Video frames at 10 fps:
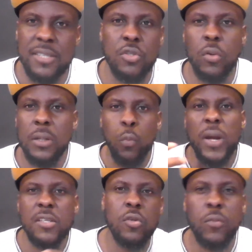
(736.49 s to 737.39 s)
And so the
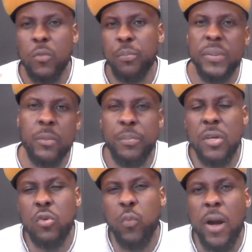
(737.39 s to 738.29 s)
way to
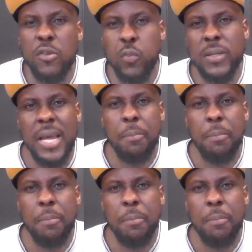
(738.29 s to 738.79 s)
build wealth would